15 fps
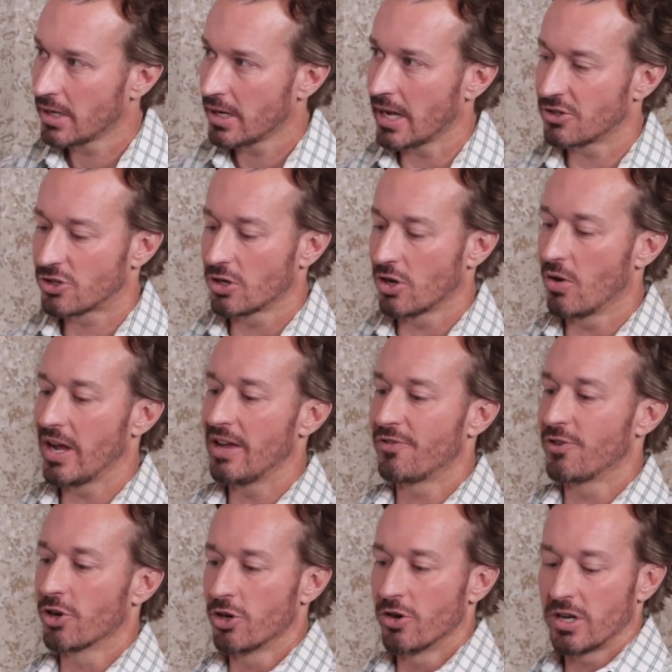And so if
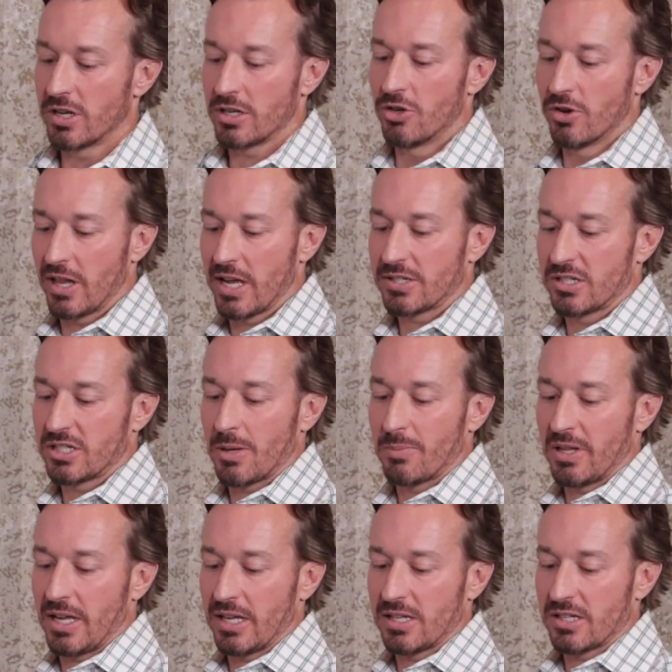you're utilizing
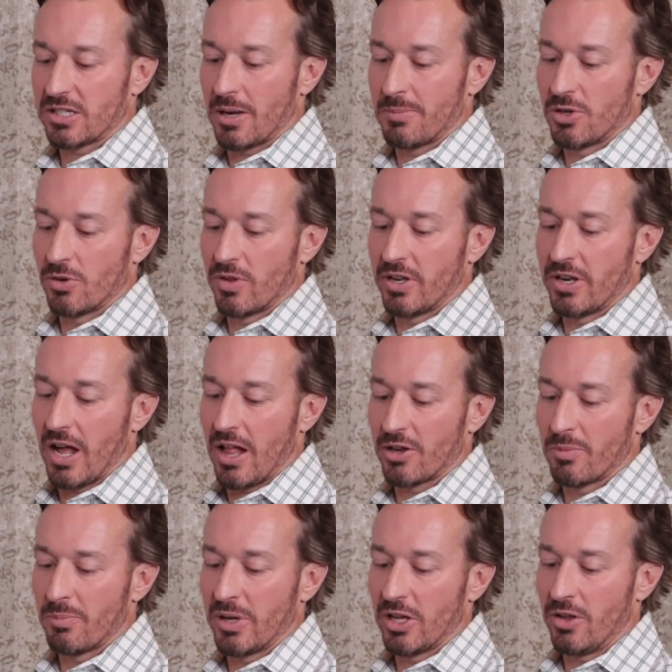something like this and I'm doing the
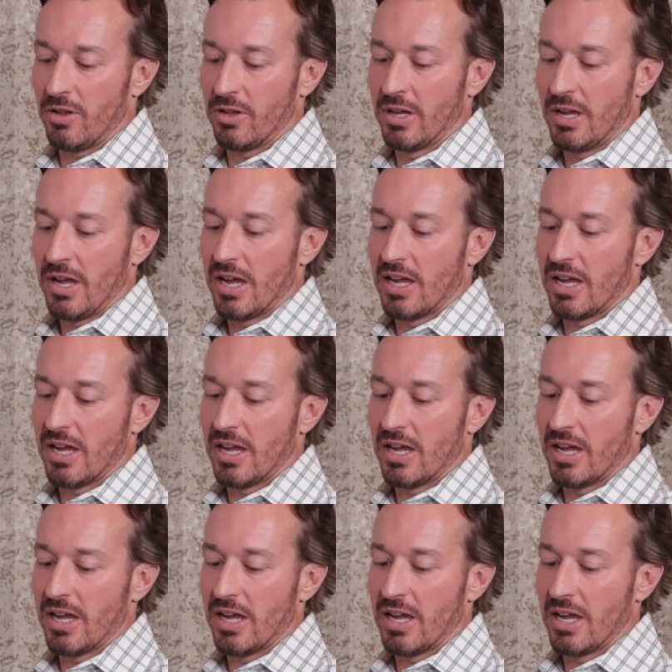dollar bill,